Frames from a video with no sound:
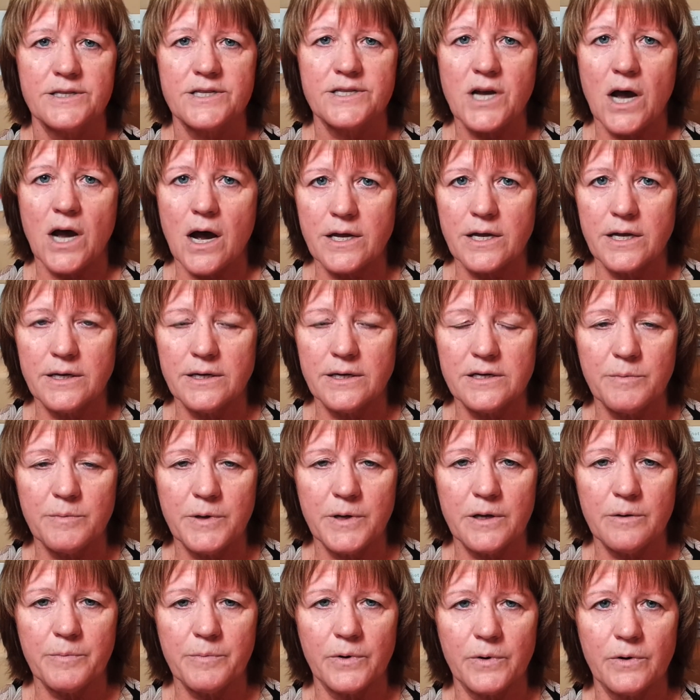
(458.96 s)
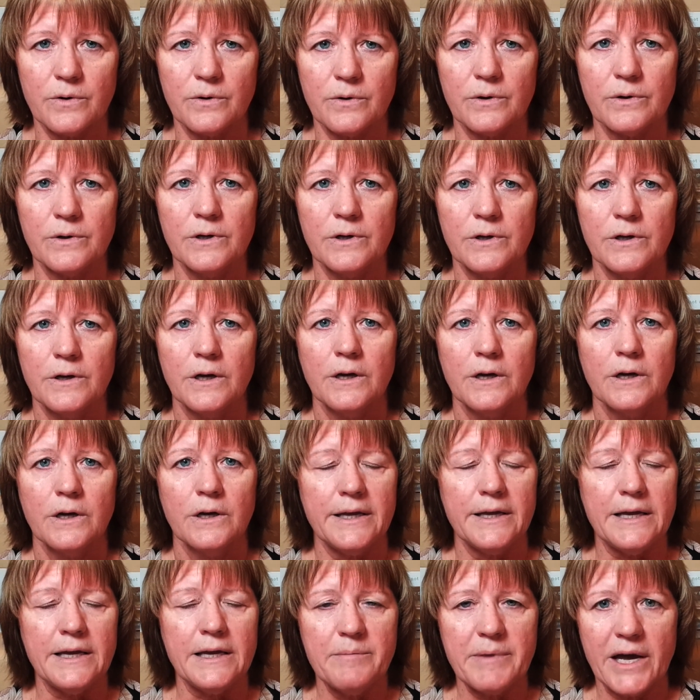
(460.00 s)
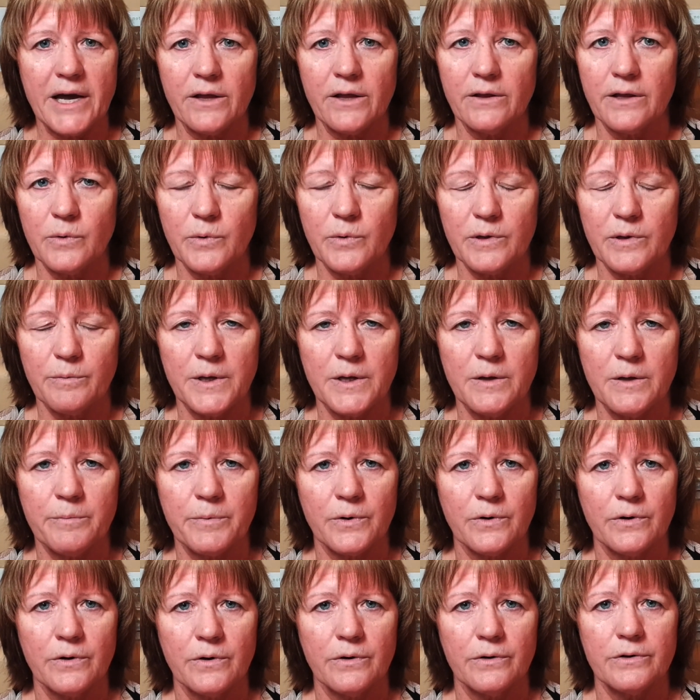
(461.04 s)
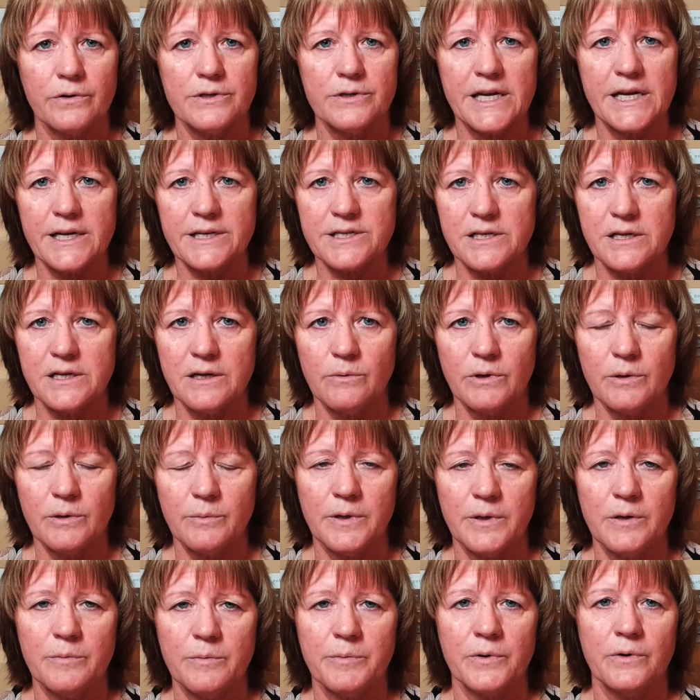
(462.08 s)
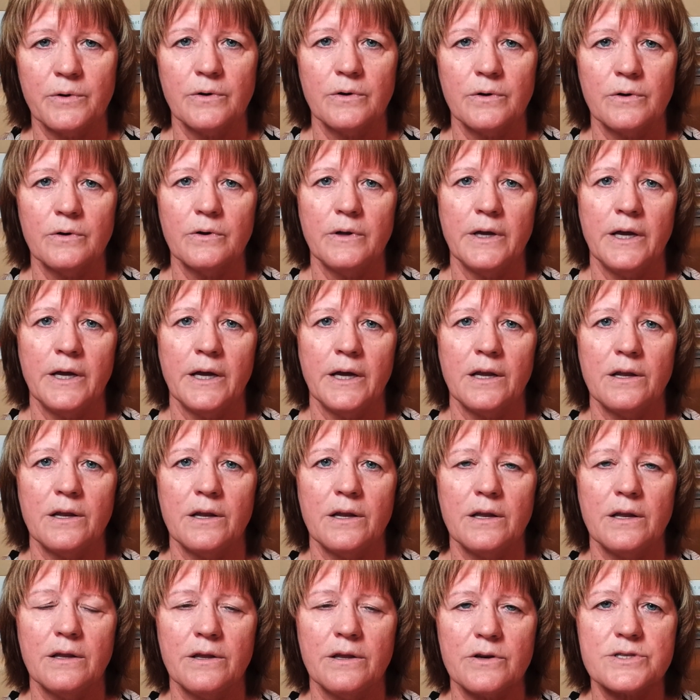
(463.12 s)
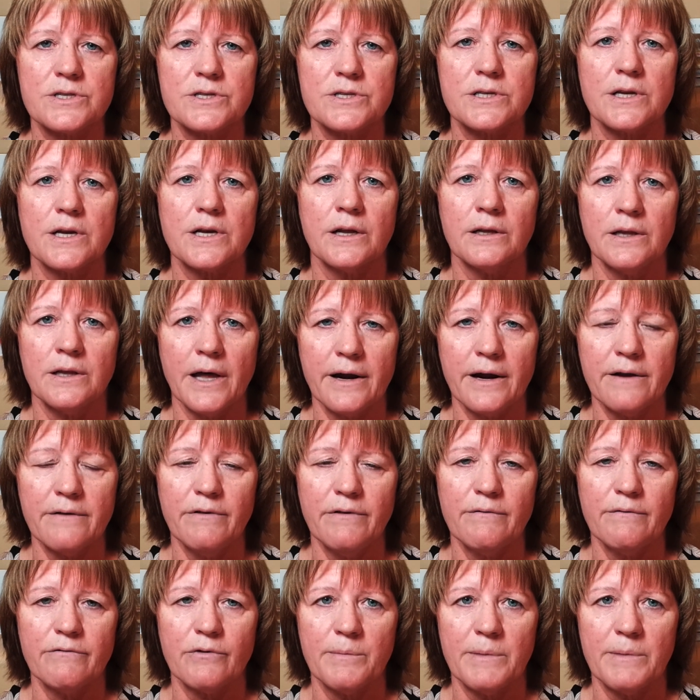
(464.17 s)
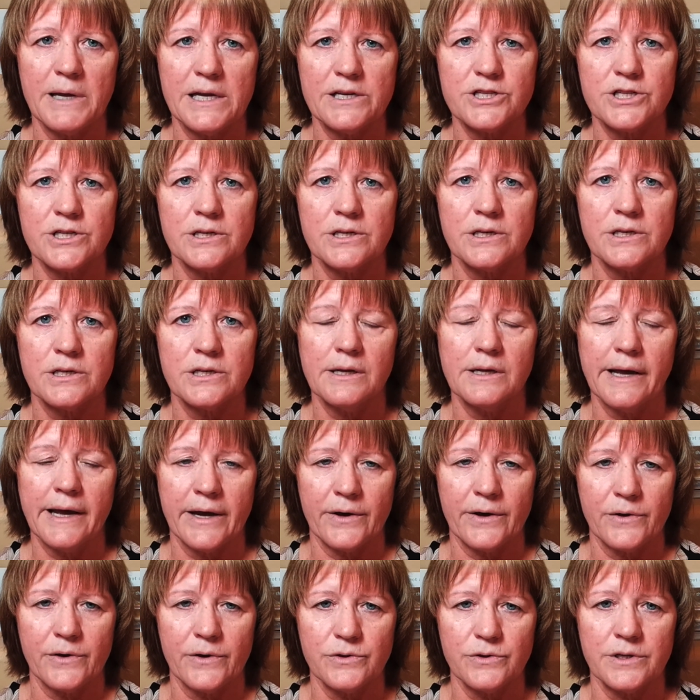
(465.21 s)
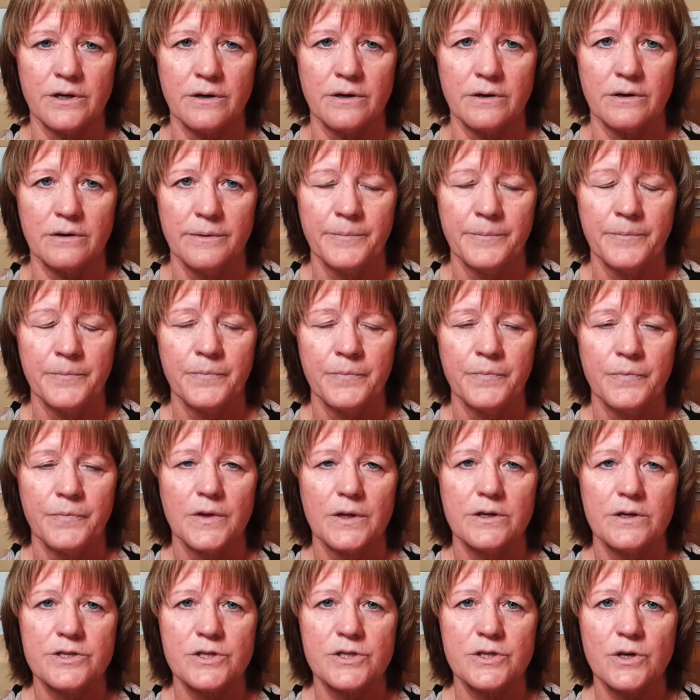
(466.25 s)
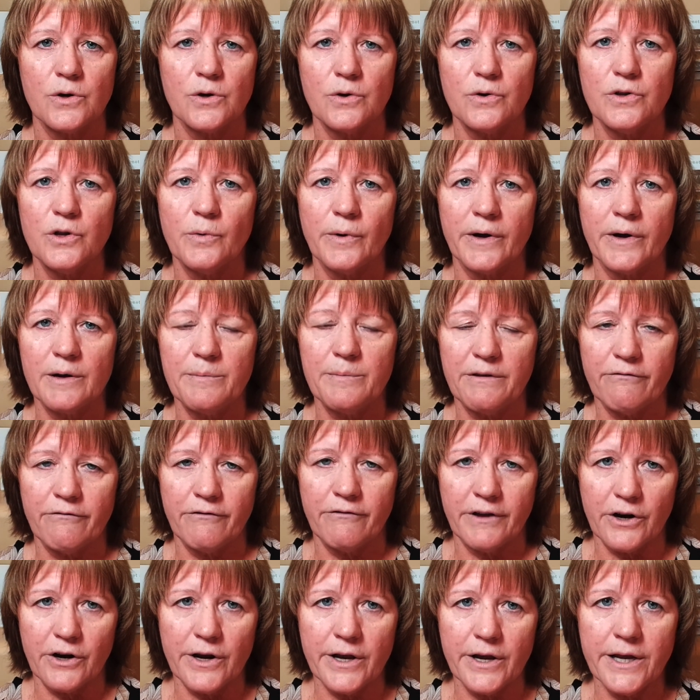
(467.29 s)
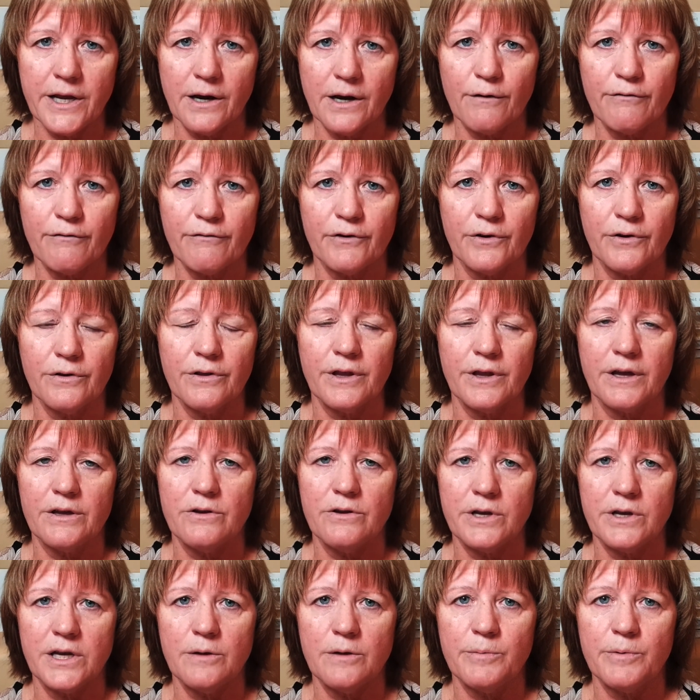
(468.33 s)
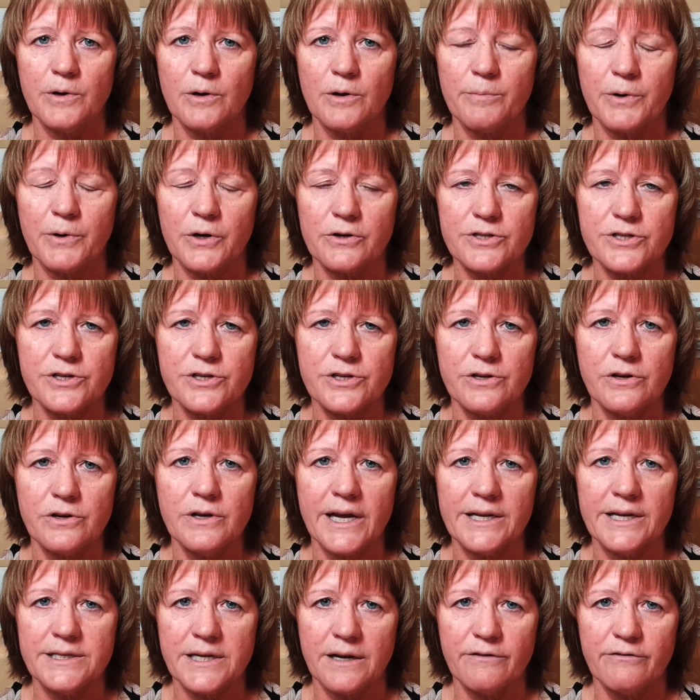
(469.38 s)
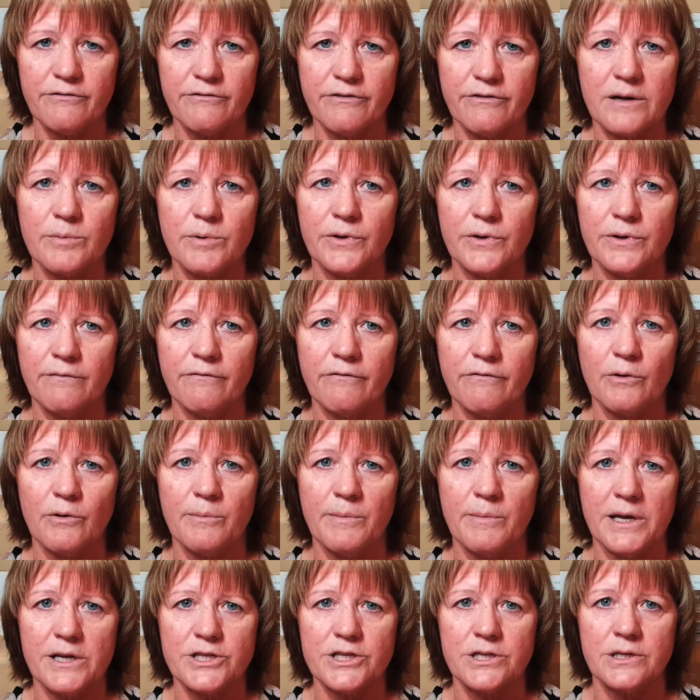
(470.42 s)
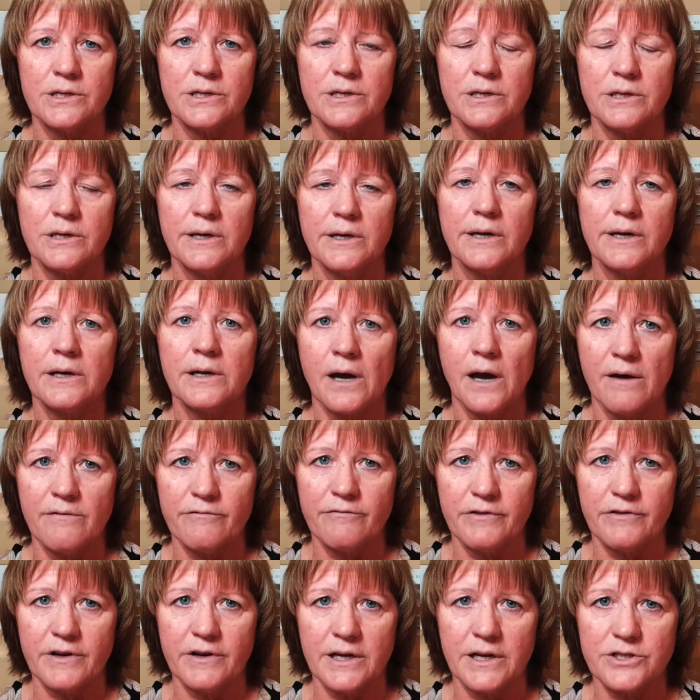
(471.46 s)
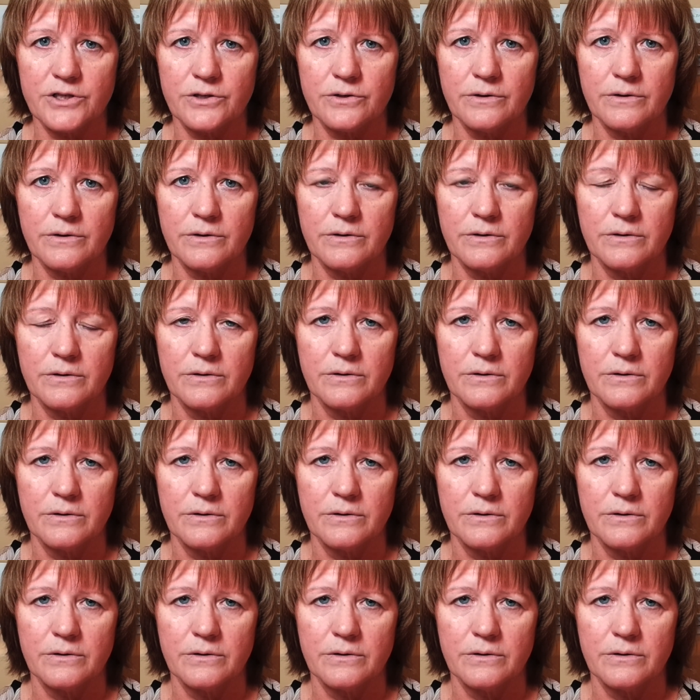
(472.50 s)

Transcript: talking to people, emailing with people, texting with people, and there's a lot of information out there. So you want to be very careful that you keep your personal identifiable information confidential.